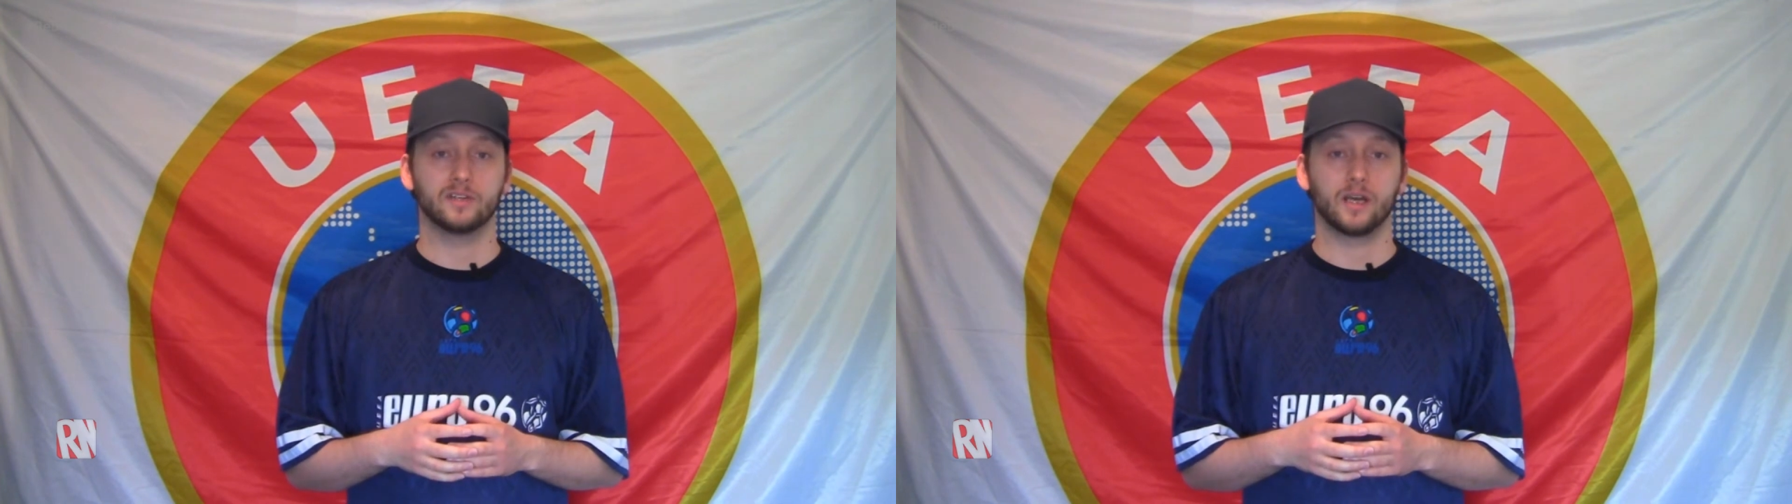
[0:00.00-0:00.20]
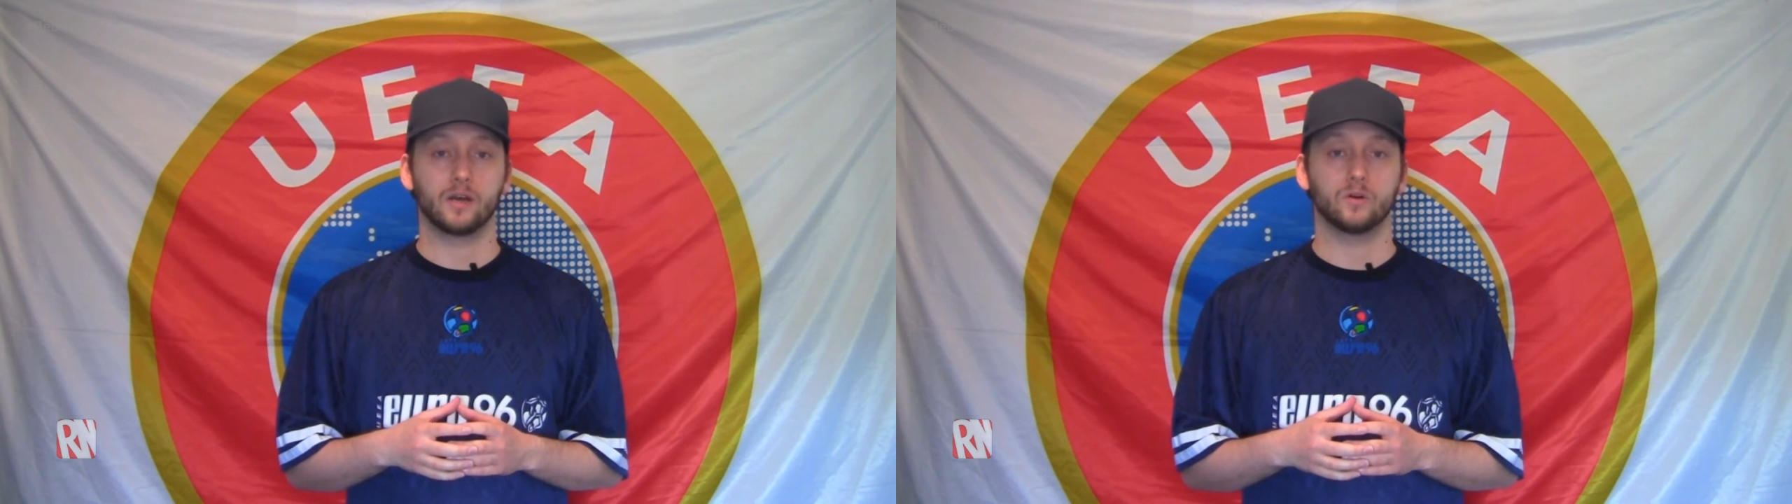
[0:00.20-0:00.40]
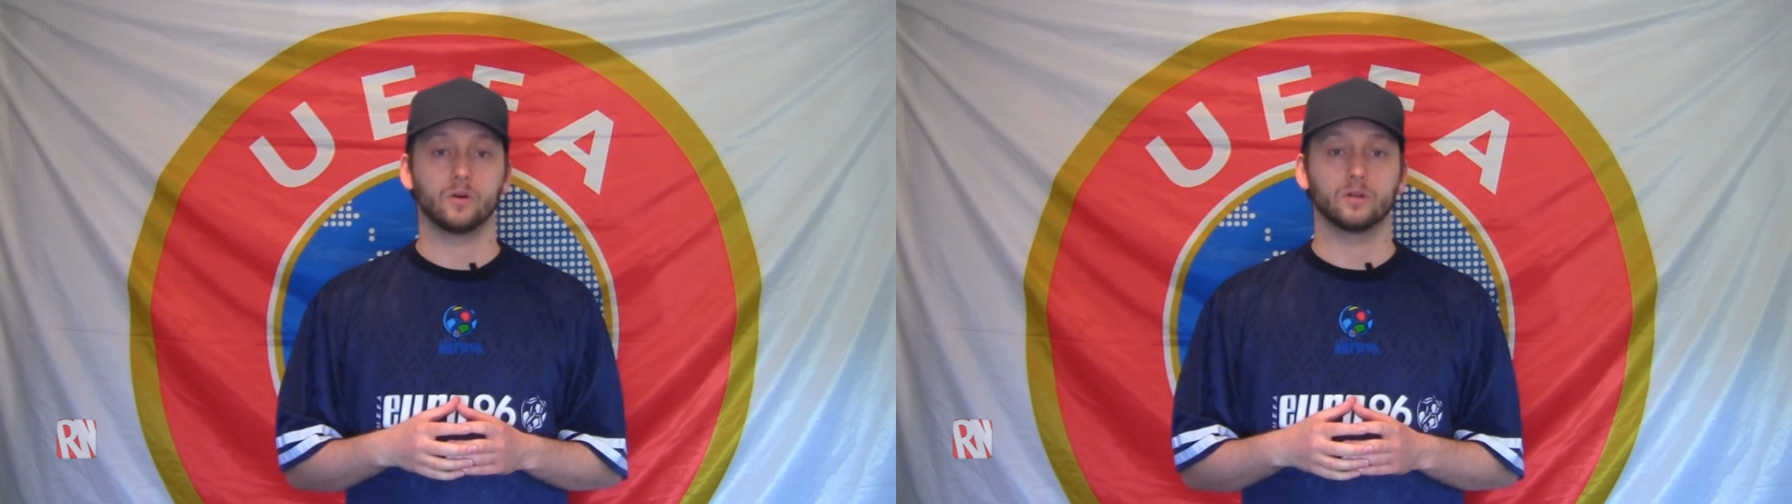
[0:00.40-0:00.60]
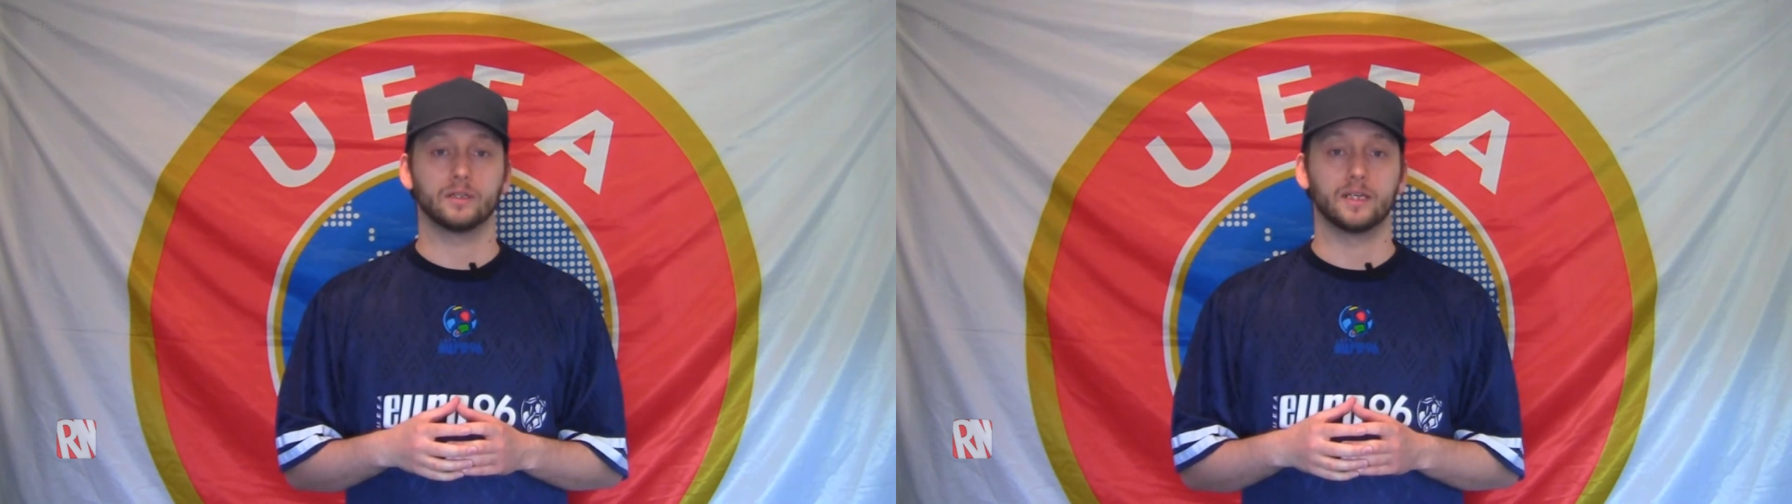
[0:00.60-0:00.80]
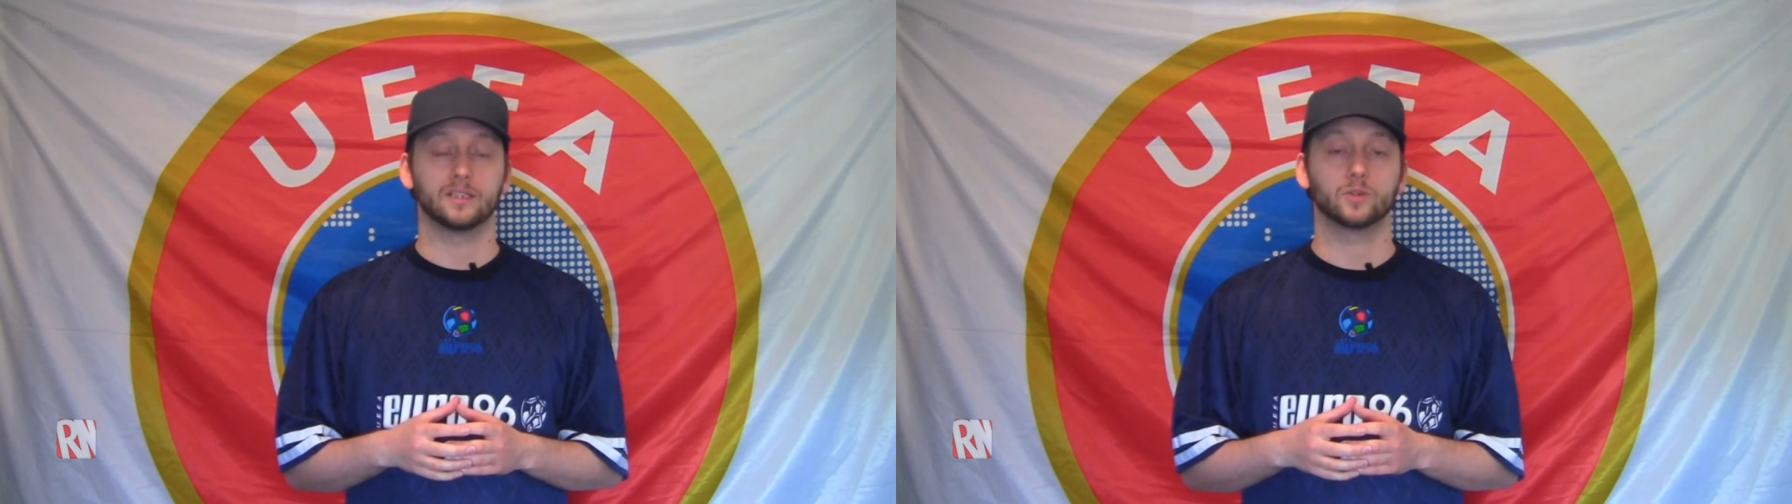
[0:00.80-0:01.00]
video on
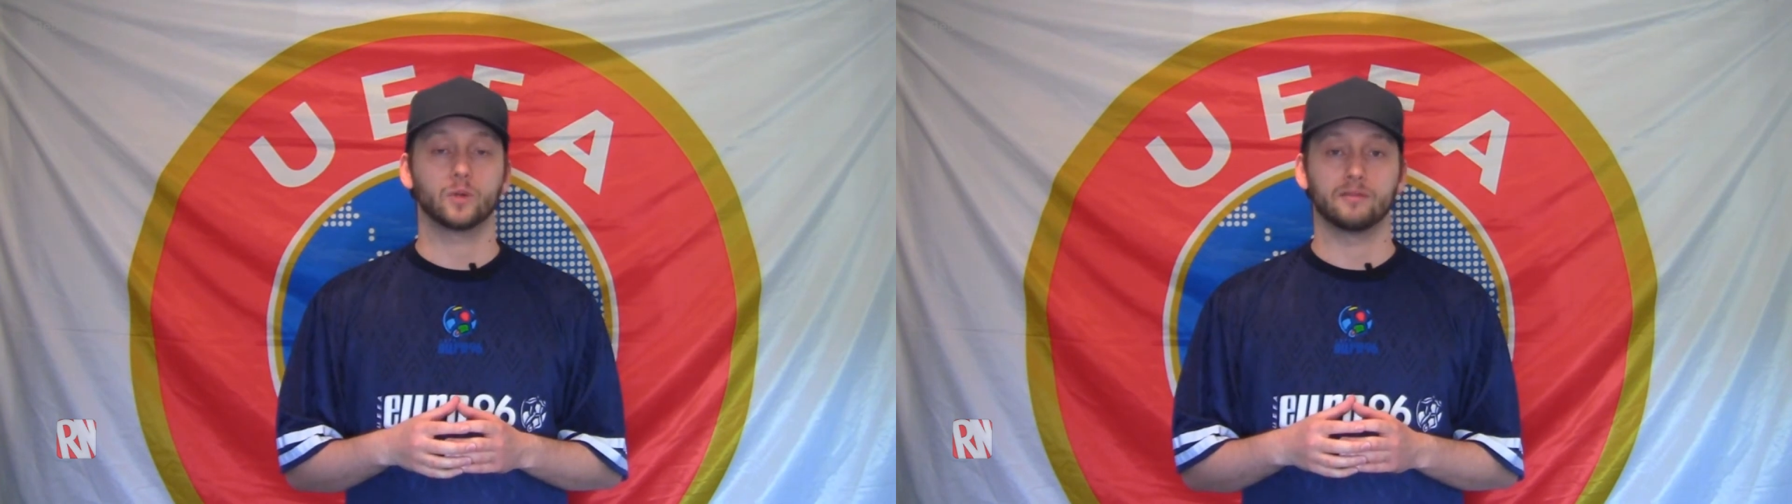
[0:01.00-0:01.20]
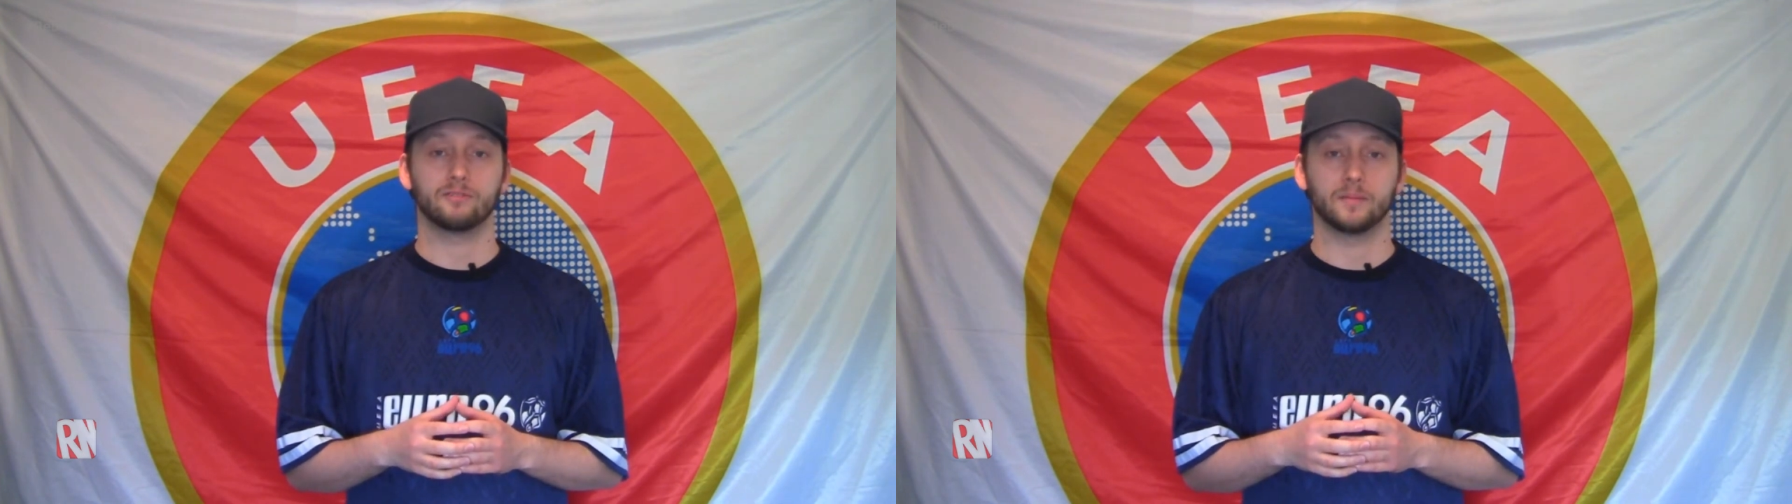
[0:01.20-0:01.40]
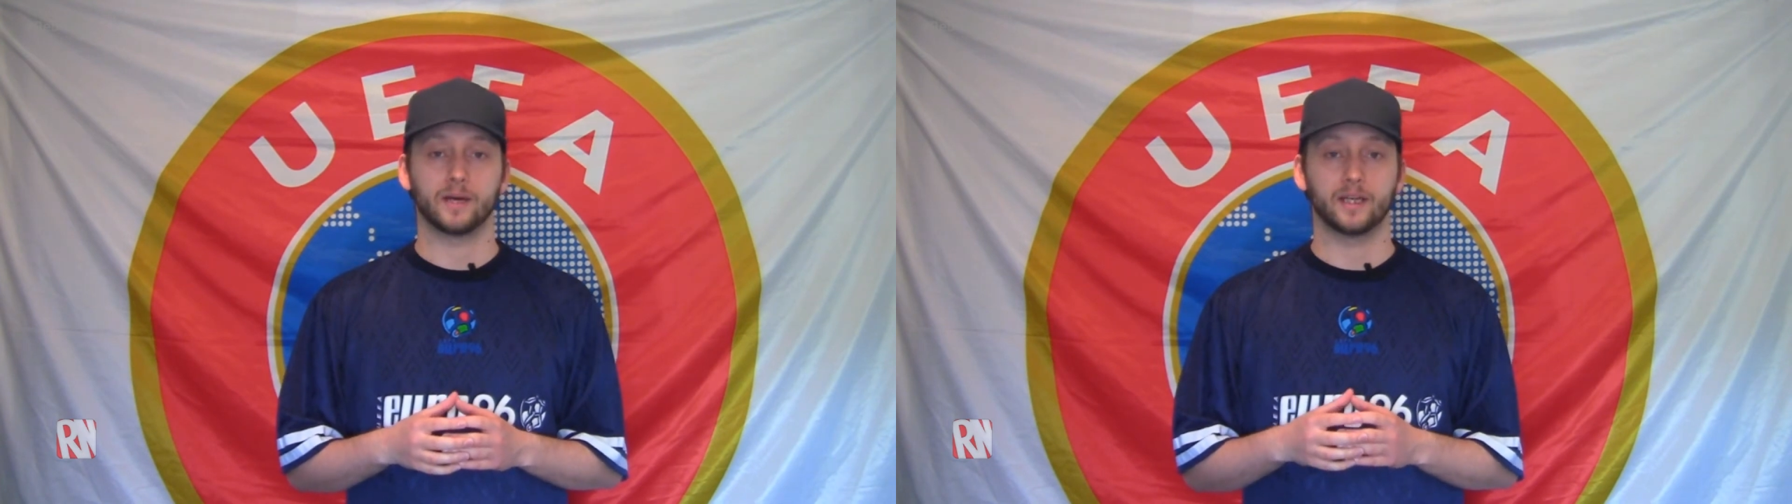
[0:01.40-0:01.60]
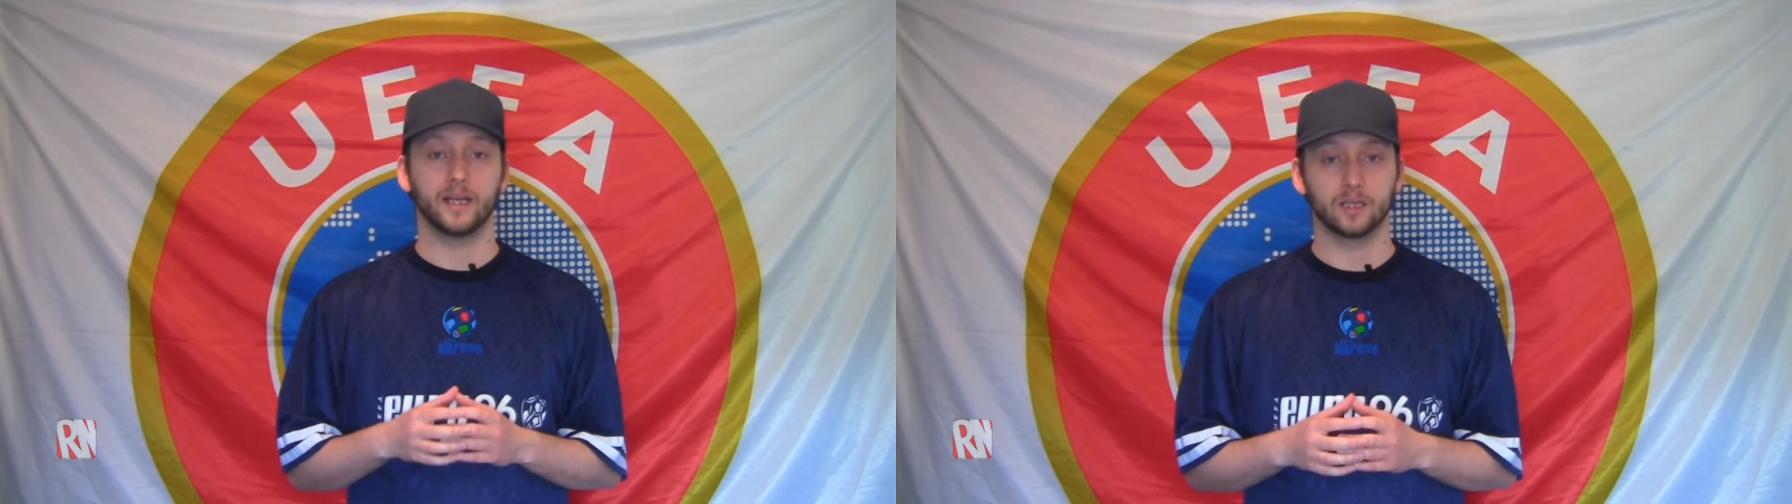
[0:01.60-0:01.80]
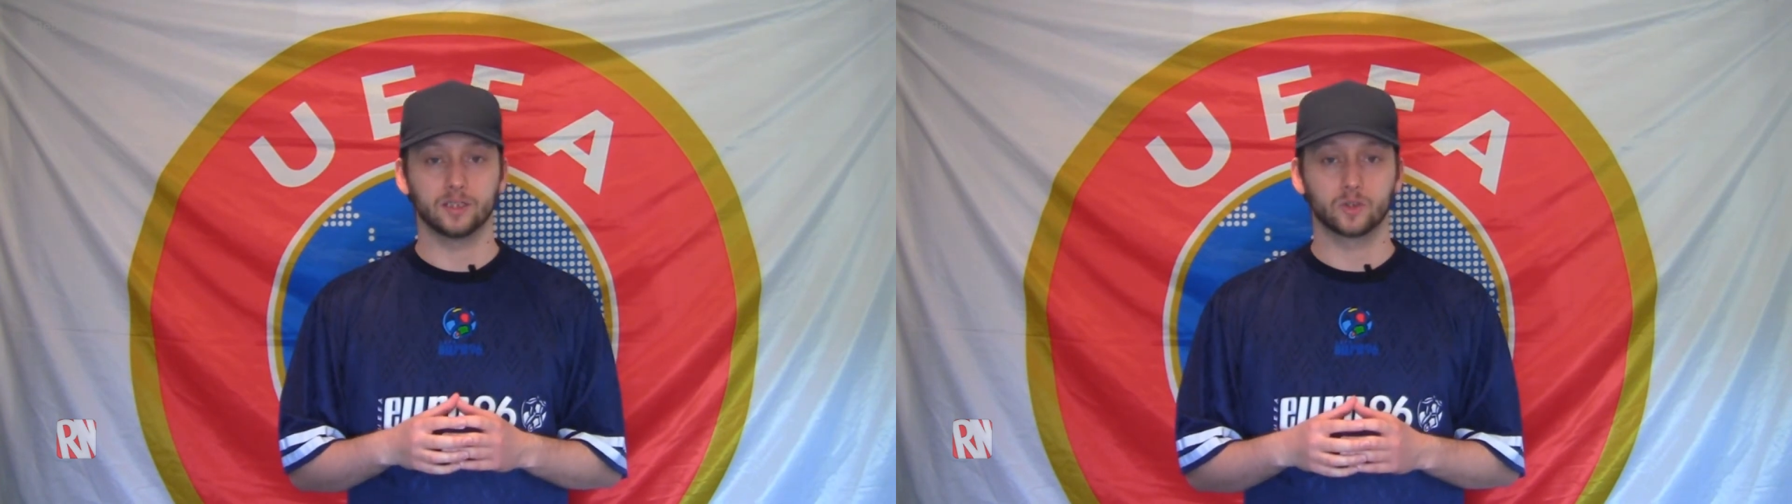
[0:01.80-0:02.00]
his 23-man
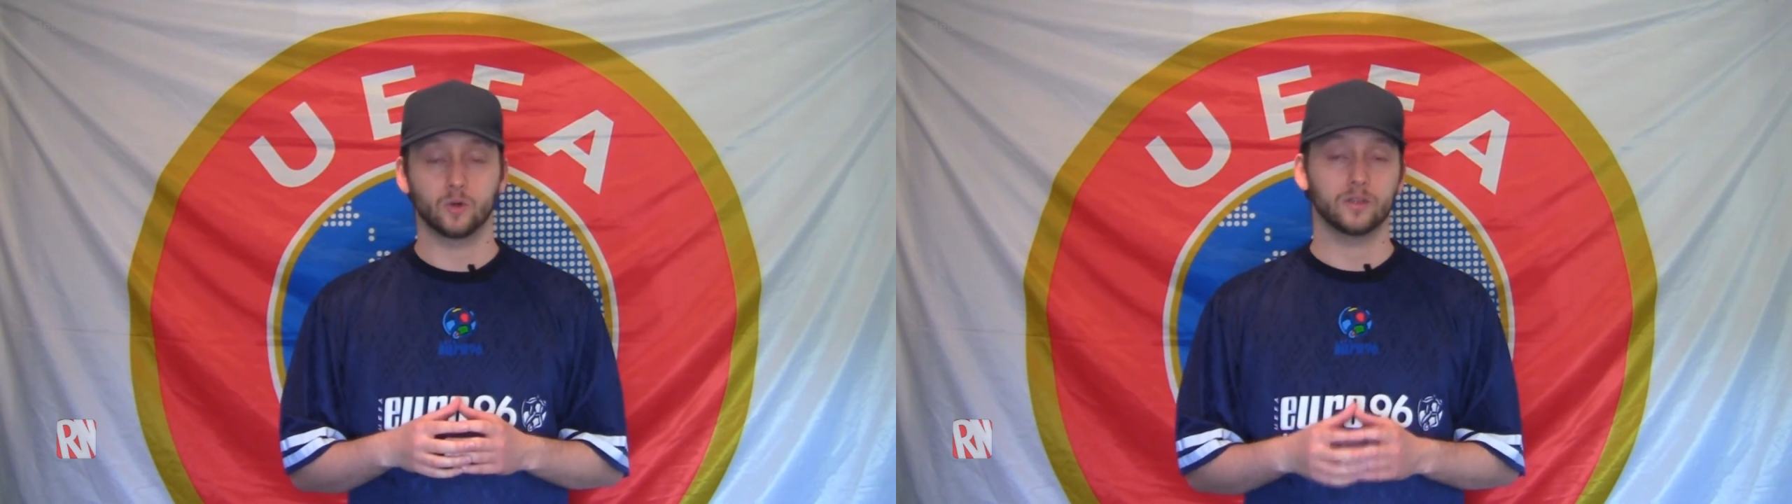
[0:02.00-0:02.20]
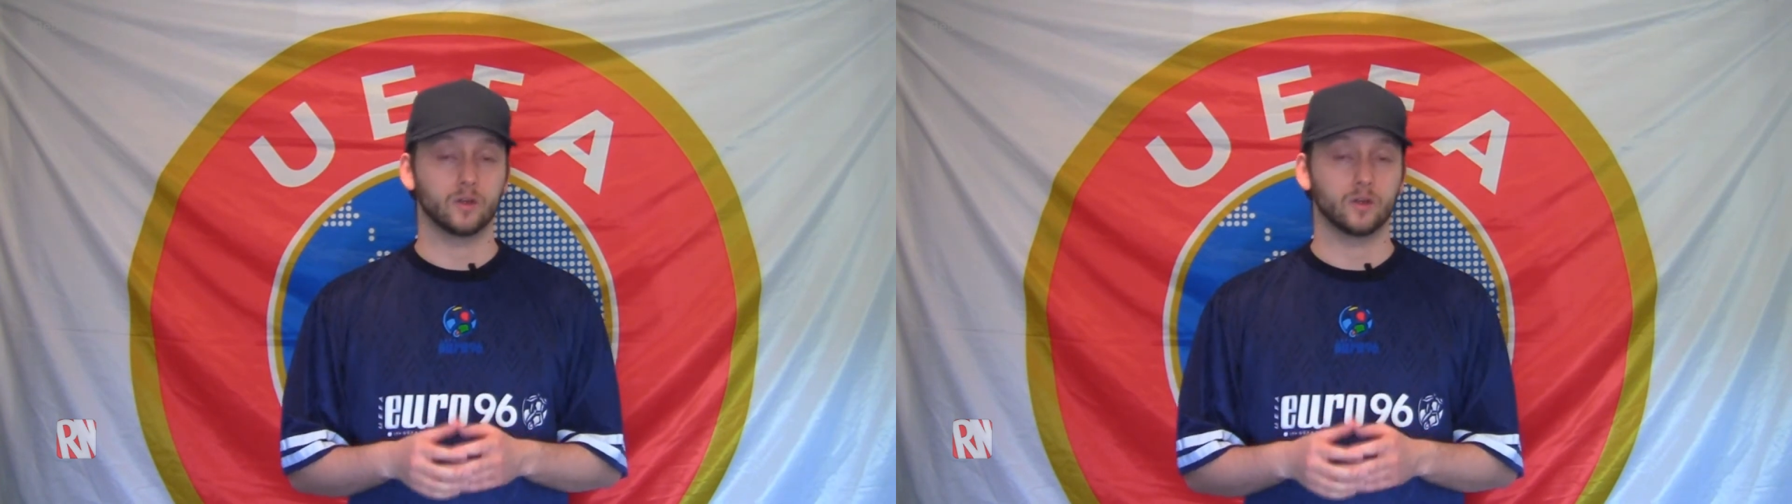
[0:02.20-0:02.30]
England squad.